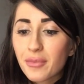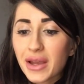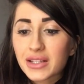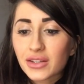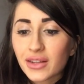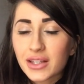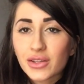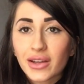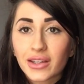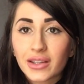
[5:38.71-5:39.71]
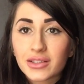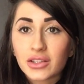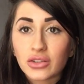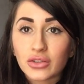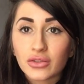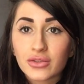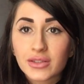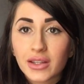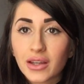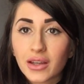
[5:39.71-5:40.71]
based on that, so I can continue
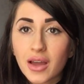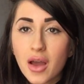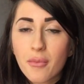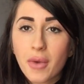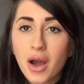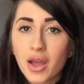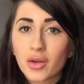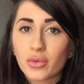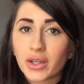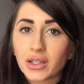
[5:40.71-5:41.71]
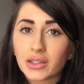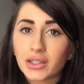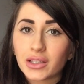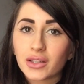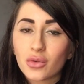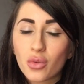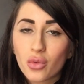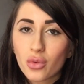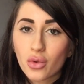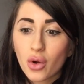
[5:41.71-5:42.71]
losing my weekly
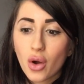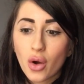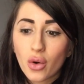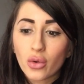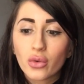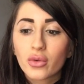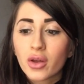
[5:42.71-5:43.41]
goal.